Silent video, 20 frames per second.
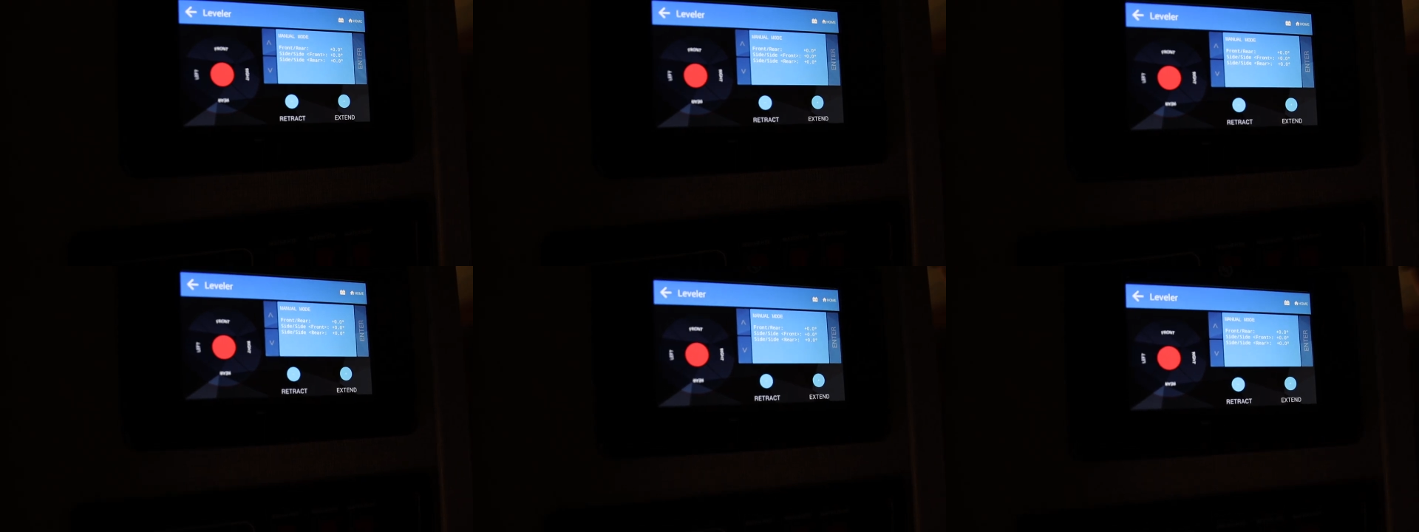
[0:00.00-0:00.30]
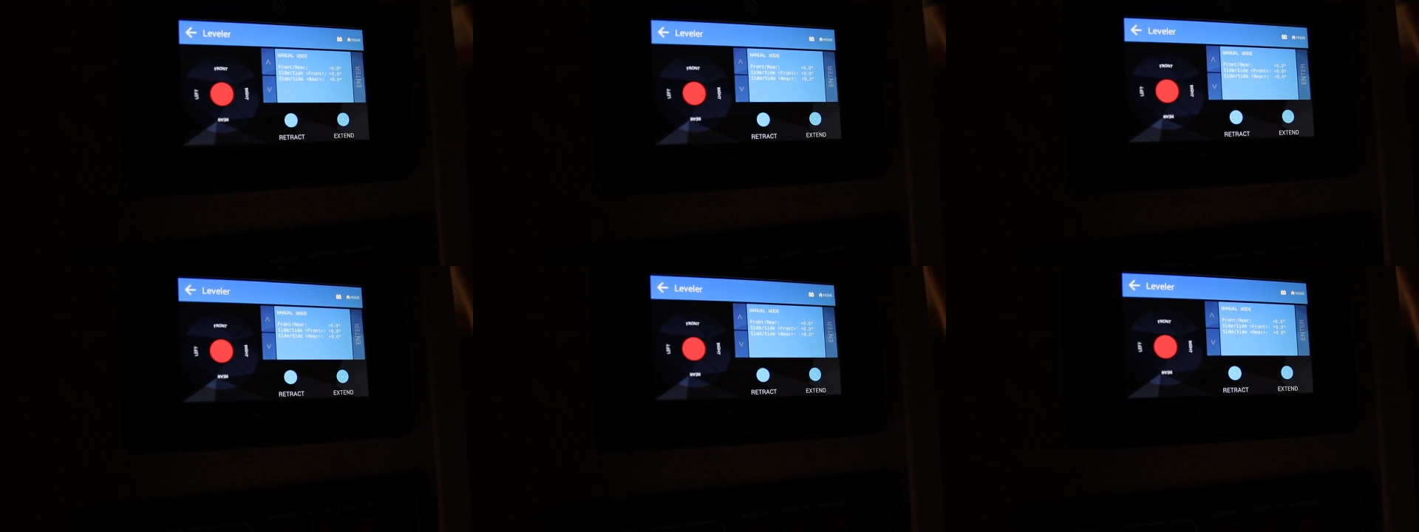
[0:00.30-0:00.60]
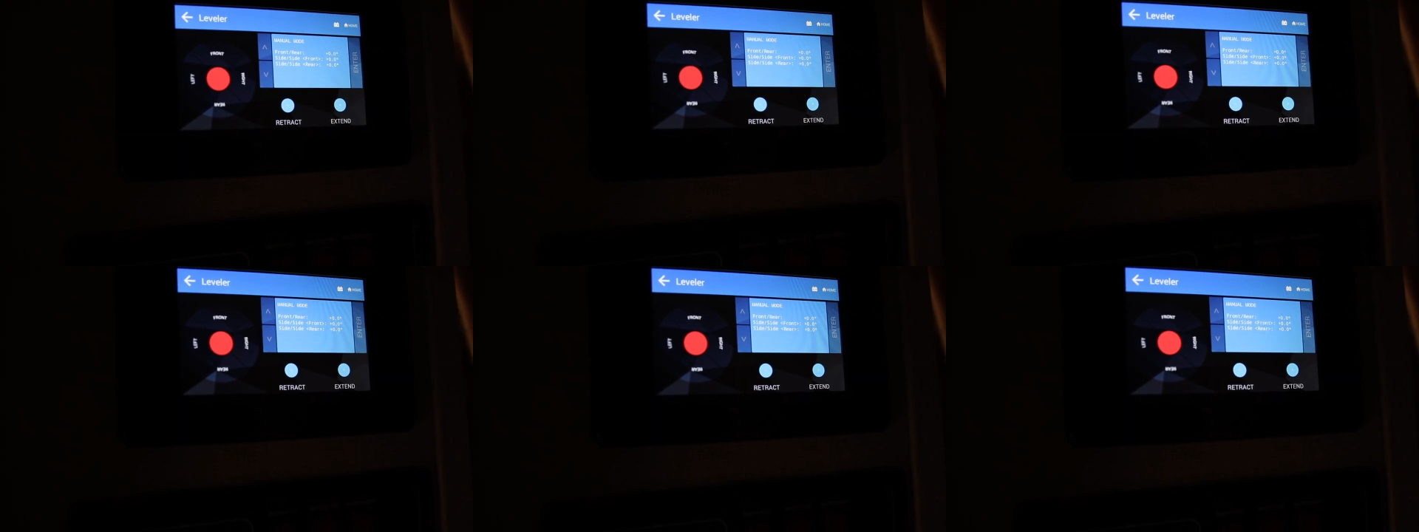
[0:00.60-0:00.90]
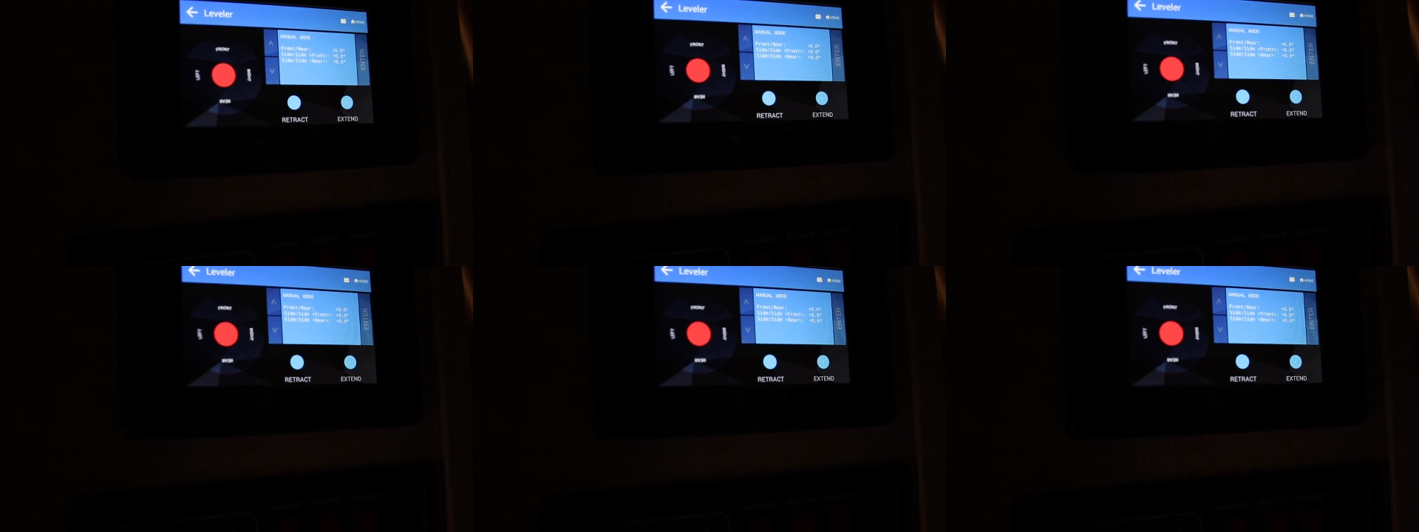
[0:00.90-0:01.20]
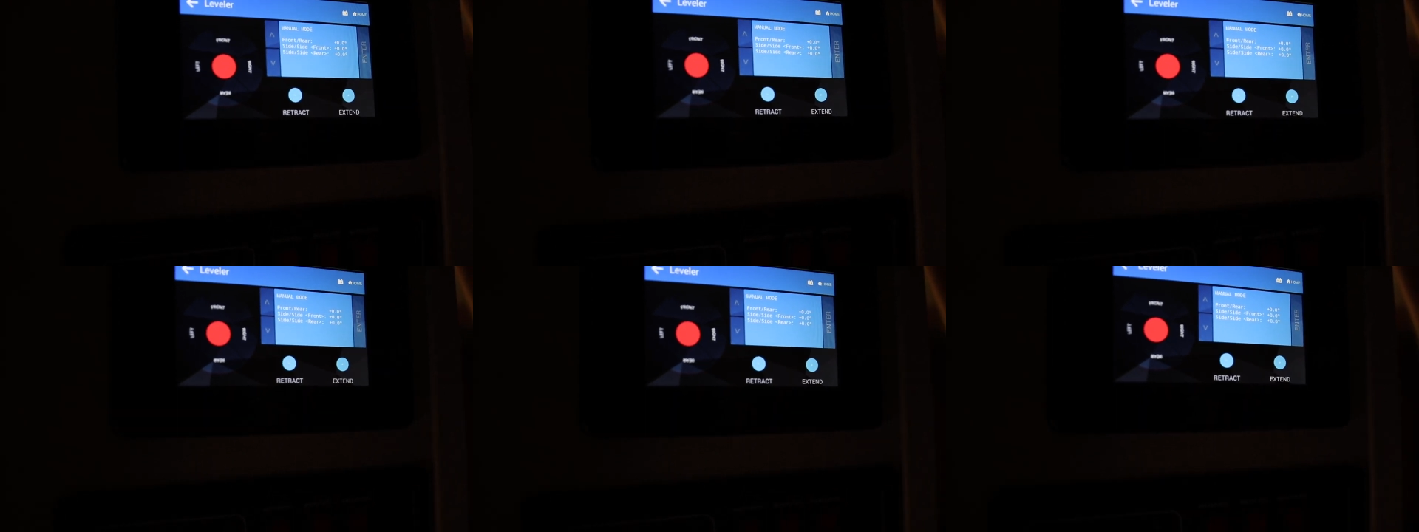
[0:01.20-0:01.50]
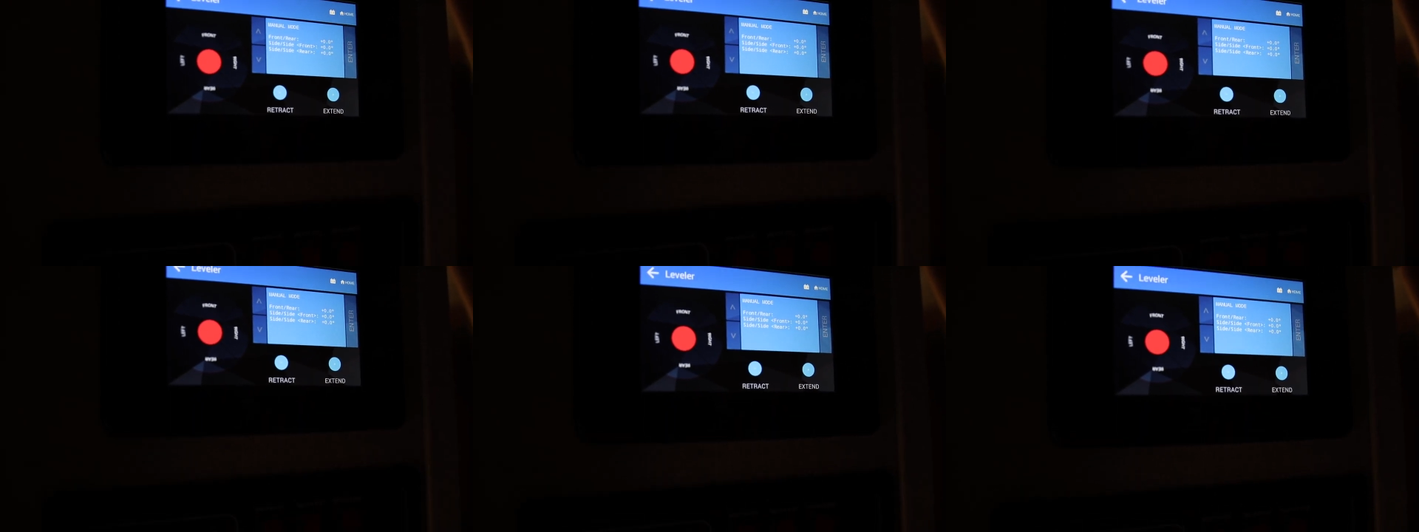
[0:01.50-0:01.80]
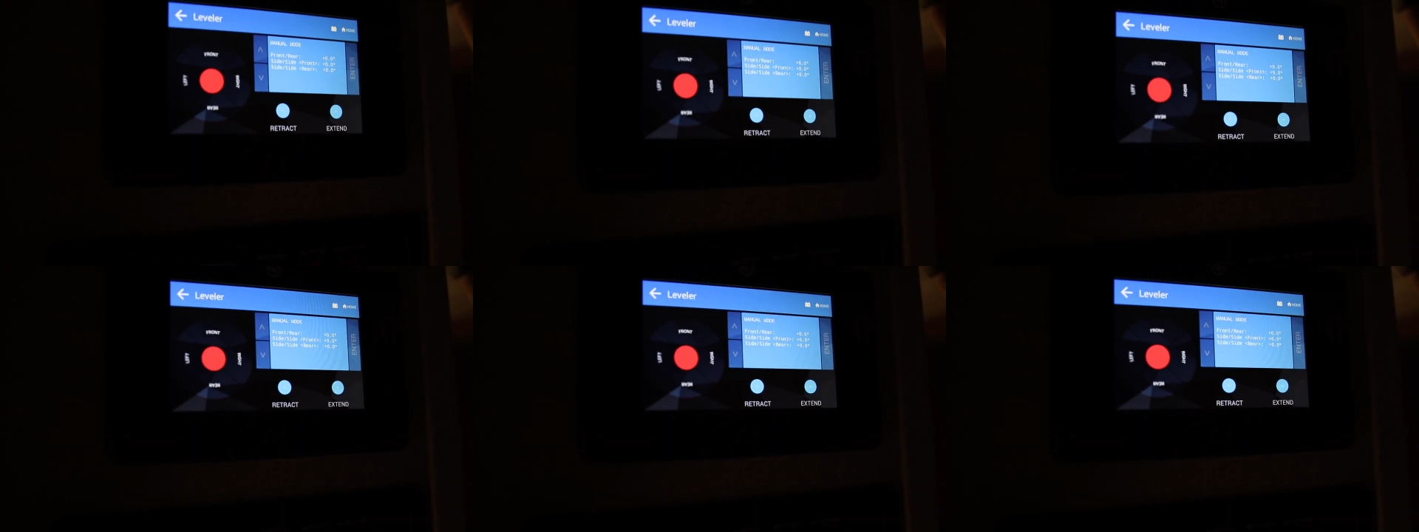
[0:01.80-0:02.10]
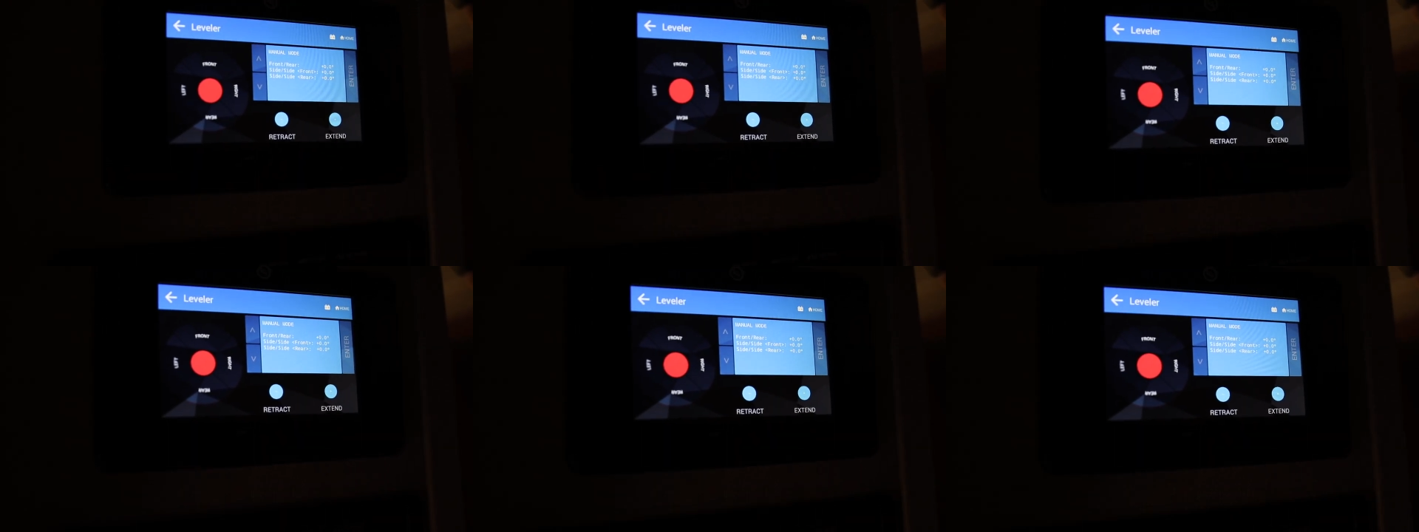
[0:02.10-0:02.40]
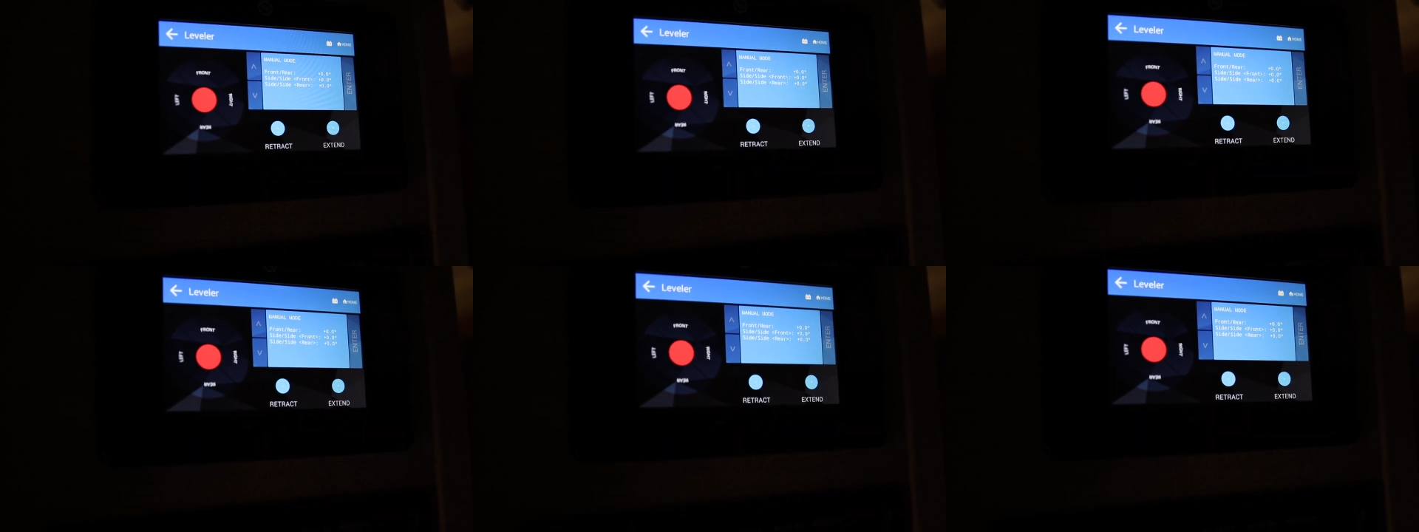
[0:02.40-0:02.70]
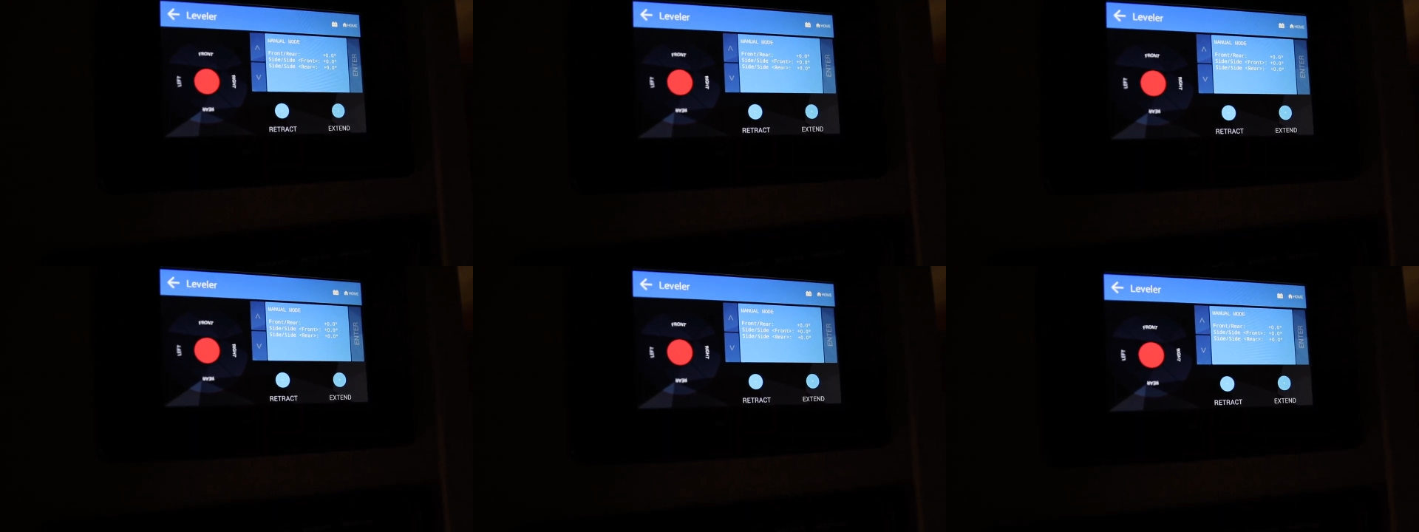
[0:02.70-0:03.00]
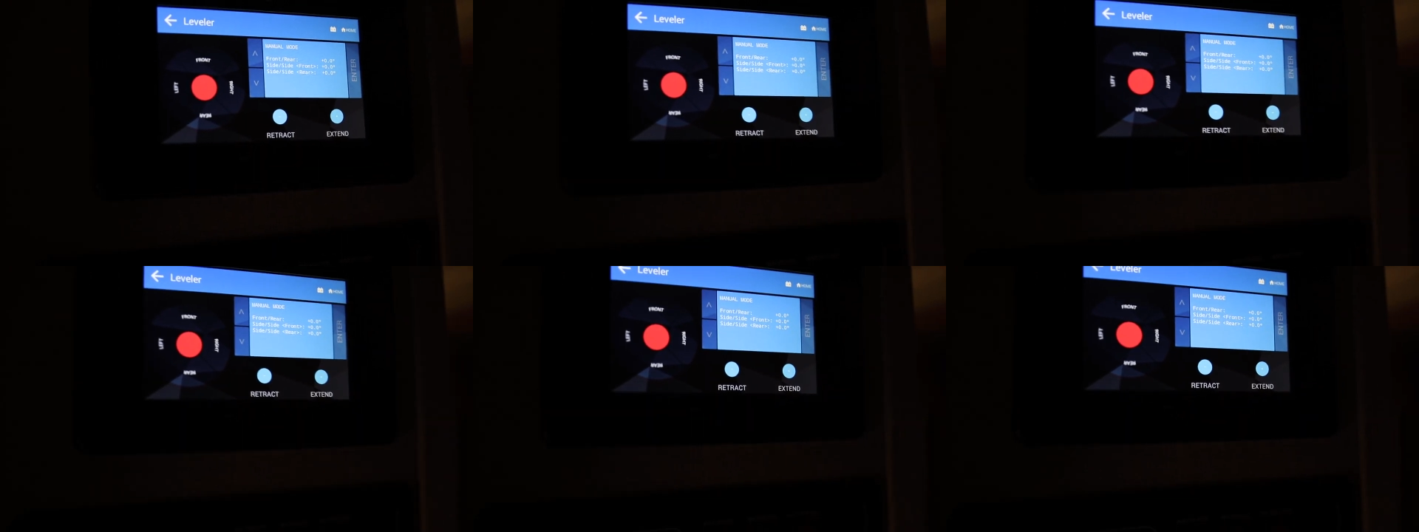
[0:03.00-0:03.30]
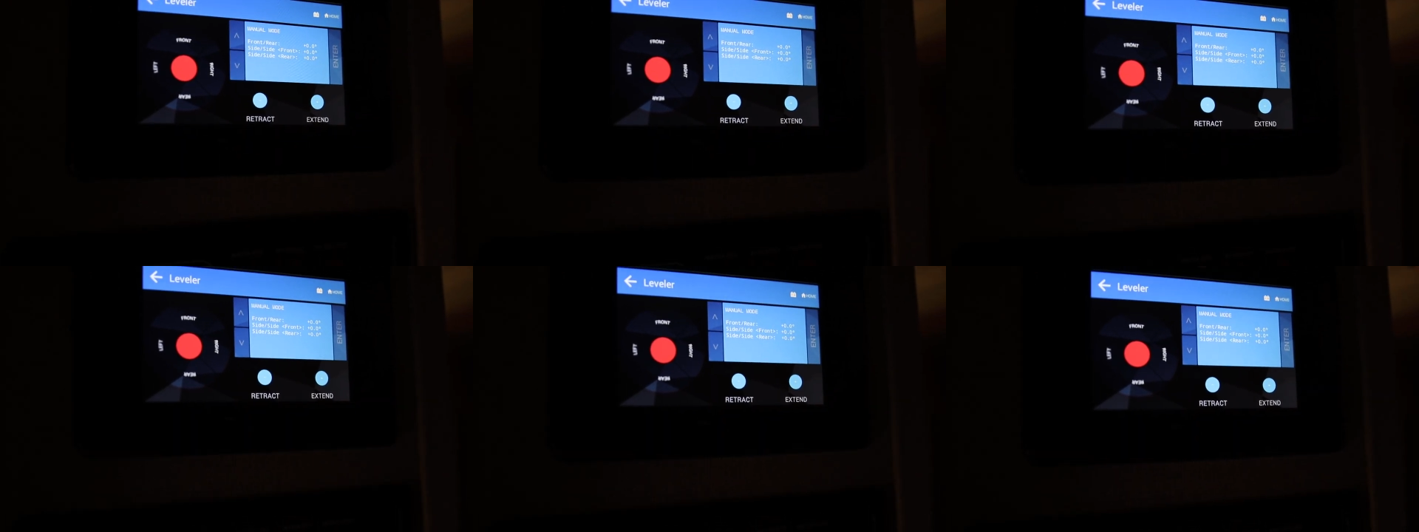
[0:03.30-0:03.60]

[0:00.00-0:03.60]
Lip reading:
[unreadable: no face in view]